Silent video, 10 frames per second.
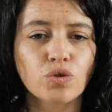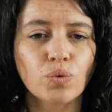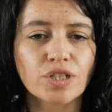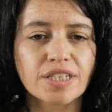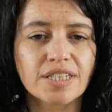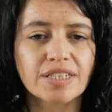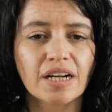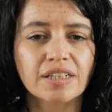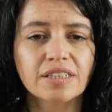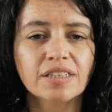was
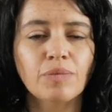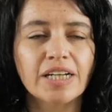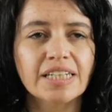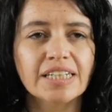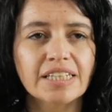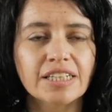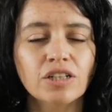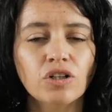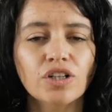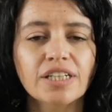started by de
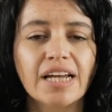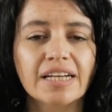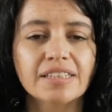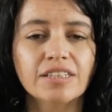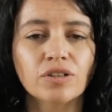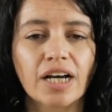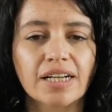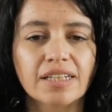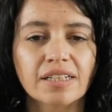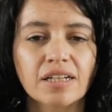Chirico in
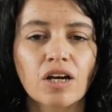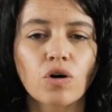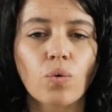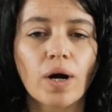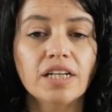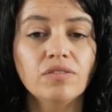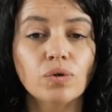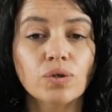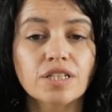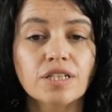1909, while he
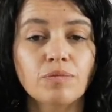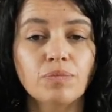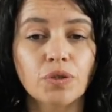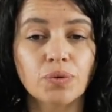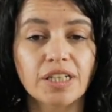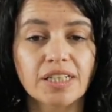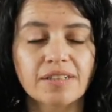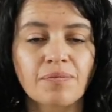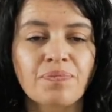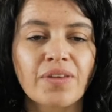was in Munich.